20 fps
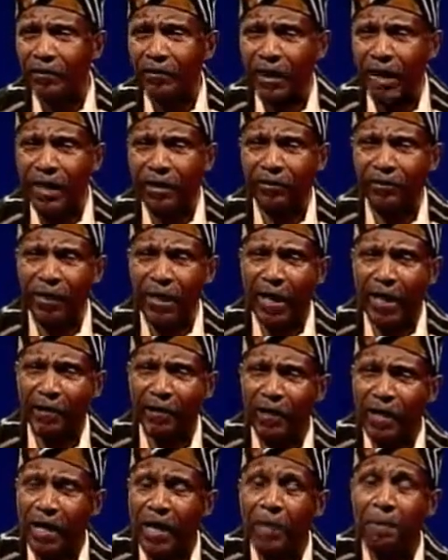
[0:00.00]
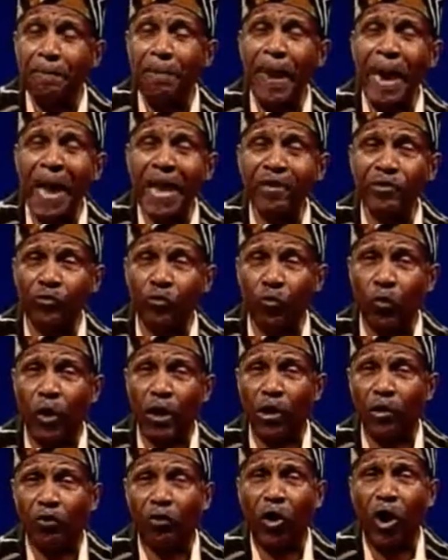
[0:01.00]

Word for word: that, that Emmanuel,